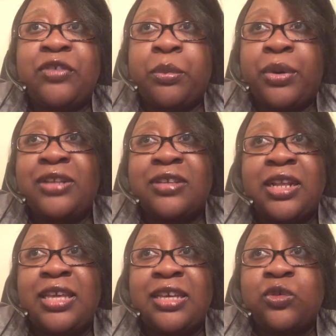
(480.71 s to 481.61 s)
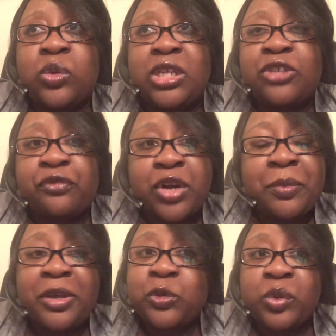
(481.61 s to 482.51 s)
in prison he is when he's free,
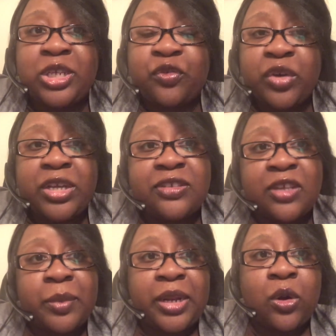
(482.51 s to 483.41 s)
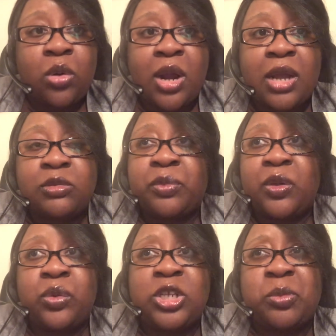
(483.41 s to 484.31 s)
because when he's free, he's committing crimes. But
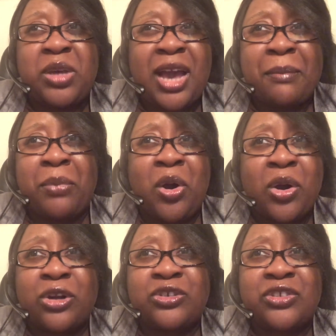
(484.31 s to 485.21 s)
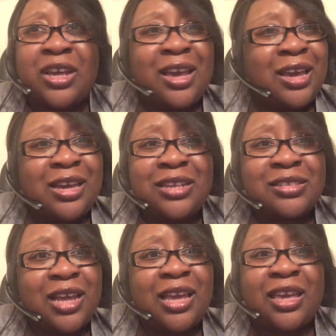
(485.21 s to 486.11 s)
then when he's behind bars, he's
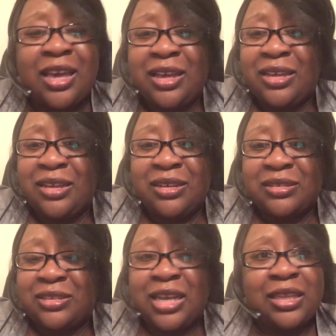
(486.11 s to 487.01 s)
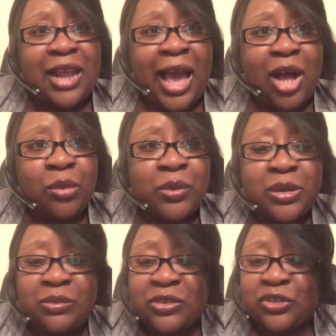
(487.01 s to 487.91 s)
like selling
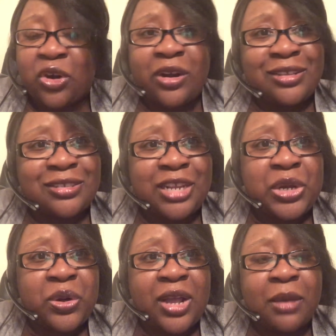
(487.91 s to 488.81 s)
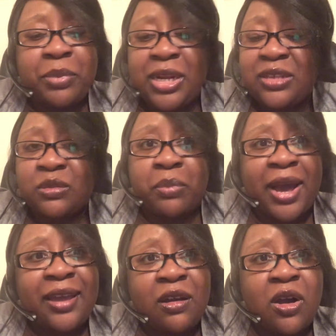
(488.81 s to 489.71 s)
albums, starting sneaker companies,
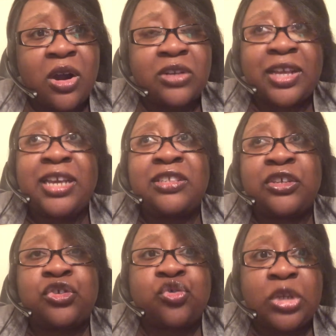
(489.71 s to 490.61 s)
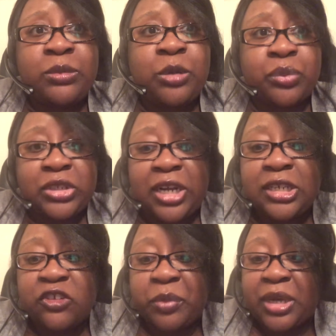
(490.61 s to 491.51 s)
buying cars. Like, he's extremely
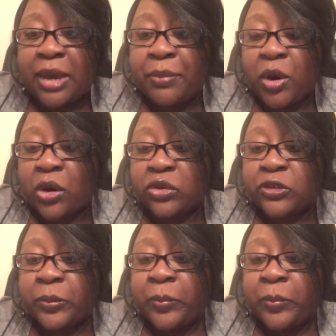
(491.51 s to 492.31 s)
productive behind bars.